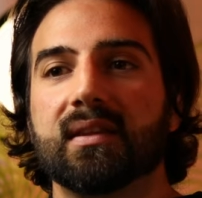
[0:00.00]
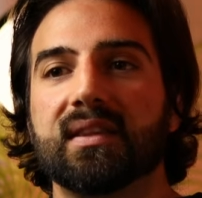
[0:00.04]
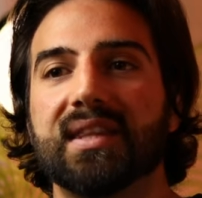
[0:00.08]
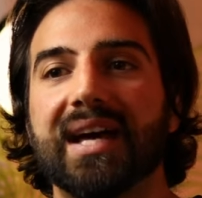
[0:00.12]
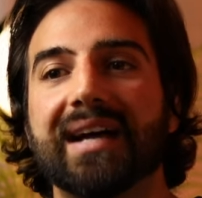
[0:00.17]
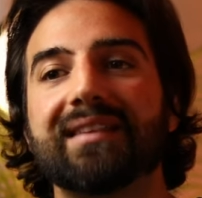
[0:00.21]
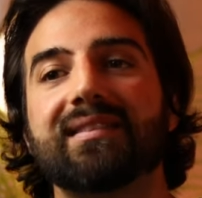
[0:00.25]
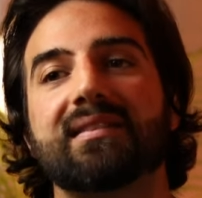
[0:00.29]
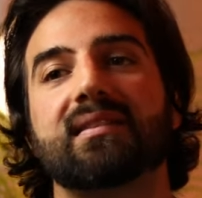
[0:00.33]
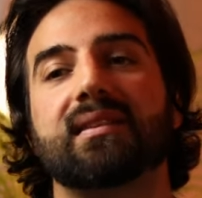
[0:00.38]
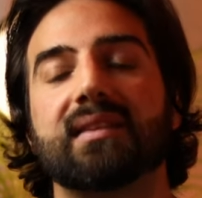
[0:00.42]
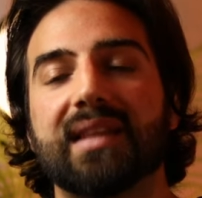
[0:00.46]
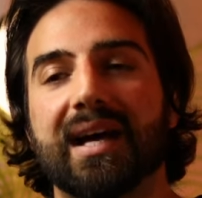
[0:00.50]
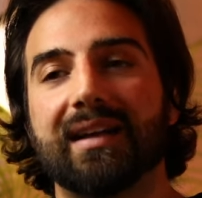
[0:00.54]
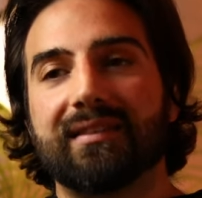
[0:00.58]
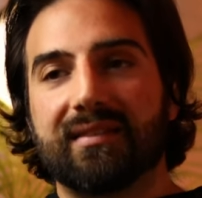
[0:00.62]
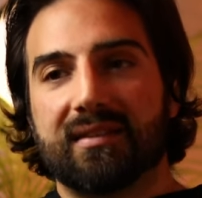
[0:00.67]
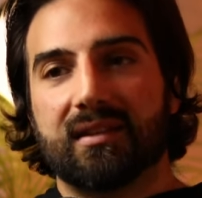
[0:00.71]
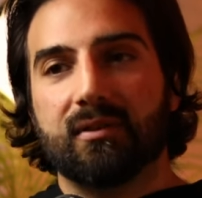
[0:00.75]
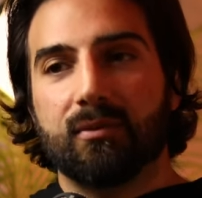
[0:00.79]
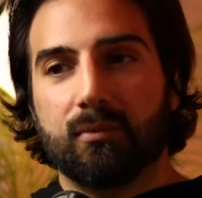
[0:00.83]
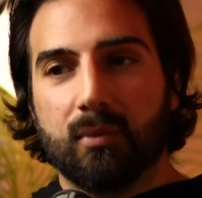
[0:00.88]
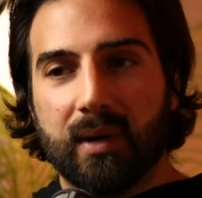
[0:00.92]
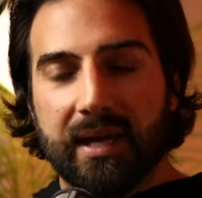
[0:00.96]
that's that's
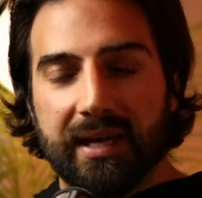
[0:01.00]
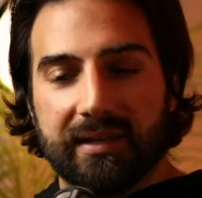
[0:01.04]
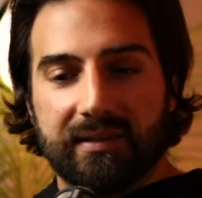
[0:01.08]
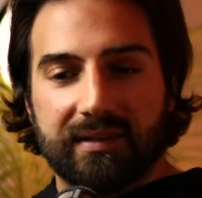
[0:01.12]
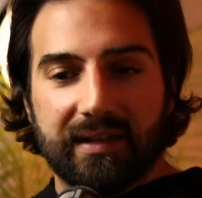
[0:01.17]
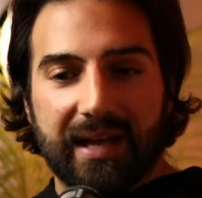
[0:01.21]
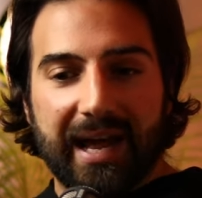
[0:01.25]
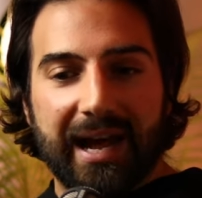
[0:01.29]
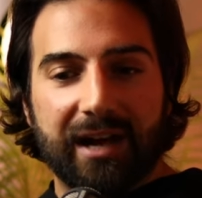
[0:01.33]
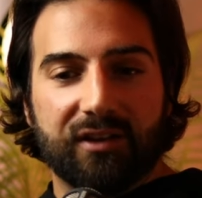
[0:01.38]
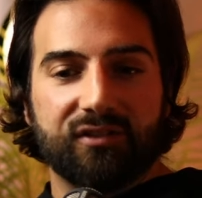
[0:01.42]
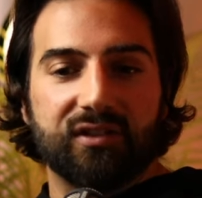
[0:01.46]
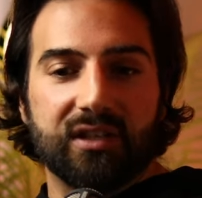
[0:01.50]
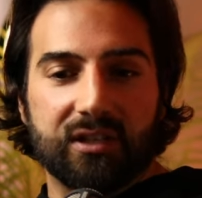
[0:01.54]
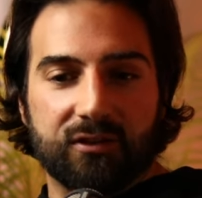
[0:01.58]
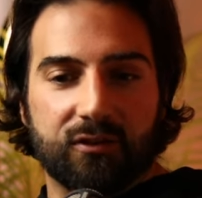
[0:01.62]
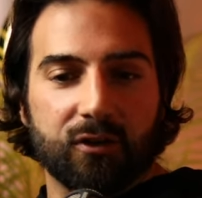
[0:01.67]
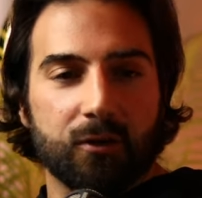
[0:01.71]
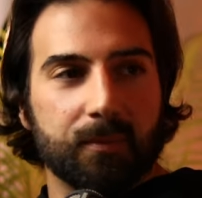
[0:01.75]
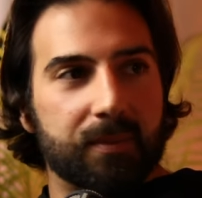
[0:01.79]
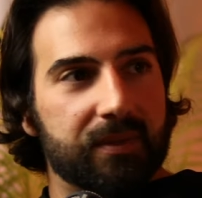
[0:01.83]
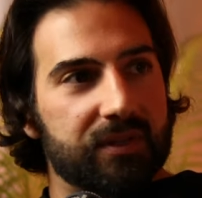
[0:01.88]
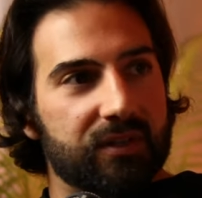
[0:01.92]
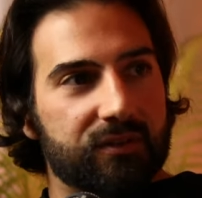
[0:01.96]
the way to actually
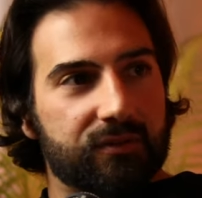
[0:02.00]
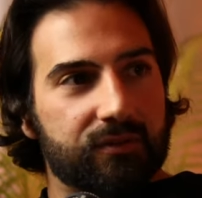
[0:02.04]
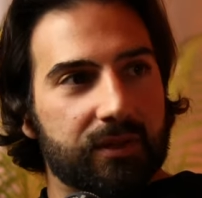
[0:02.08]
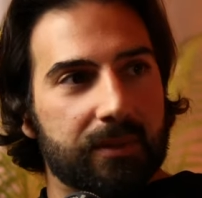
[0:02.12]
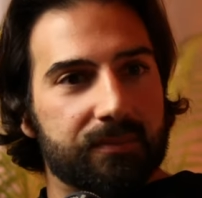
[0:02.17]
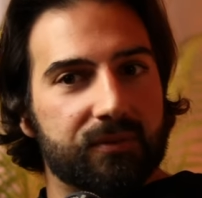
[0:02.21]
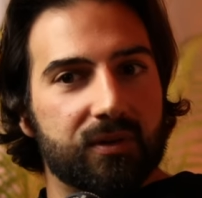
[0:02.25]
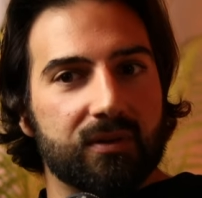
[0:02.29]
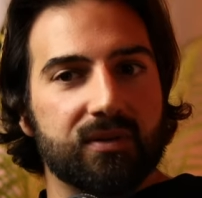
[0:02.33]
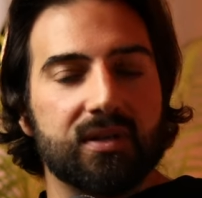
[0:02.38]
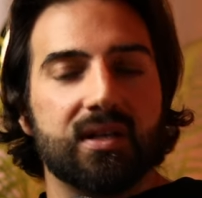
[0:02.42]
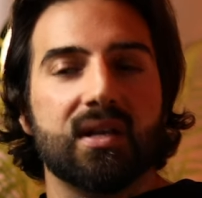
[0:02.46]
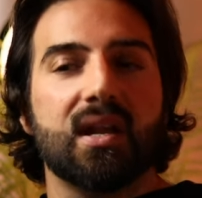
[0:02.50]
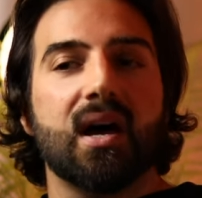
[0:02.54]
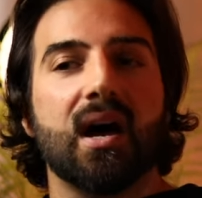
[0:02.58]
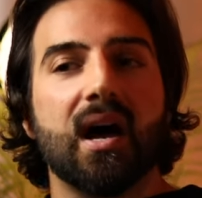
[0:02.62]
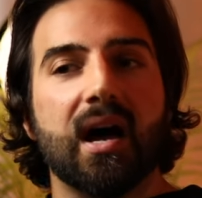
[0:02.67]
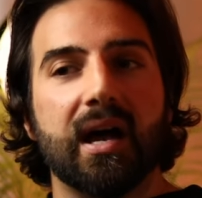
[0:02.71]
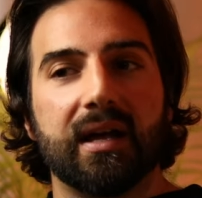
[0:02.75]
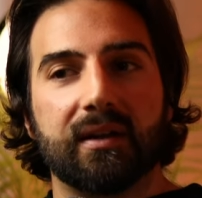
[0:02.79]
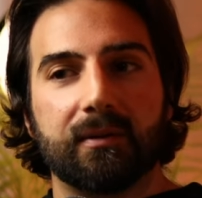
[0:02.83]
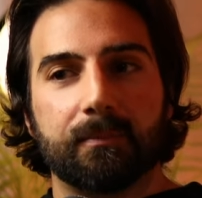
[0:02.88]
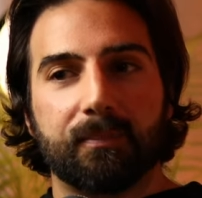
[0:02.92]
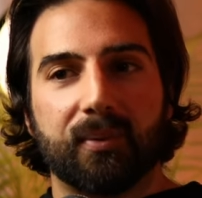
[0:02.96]
interpret the scripture,
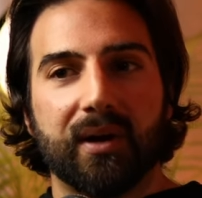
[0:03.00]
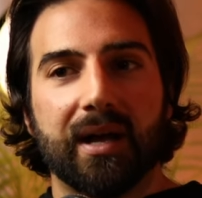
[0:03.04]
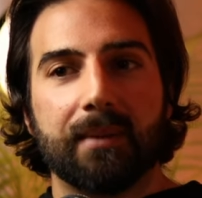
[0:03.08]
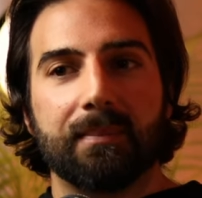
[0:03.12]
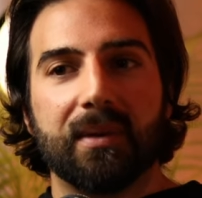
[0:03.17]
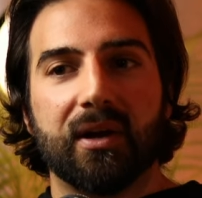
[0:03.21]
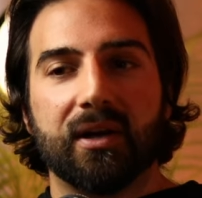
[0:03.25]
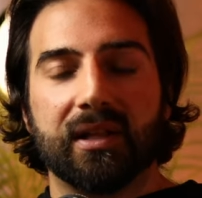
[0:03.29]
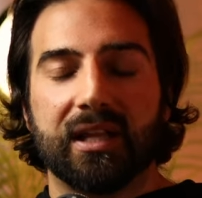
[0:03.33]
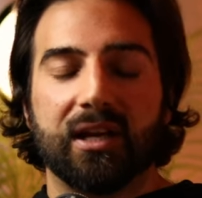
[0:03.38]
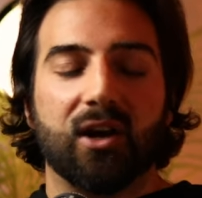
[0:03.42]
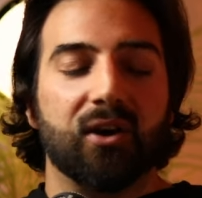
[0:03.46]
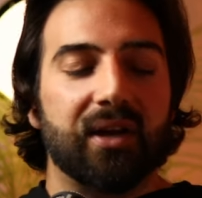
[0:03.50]
not primarily.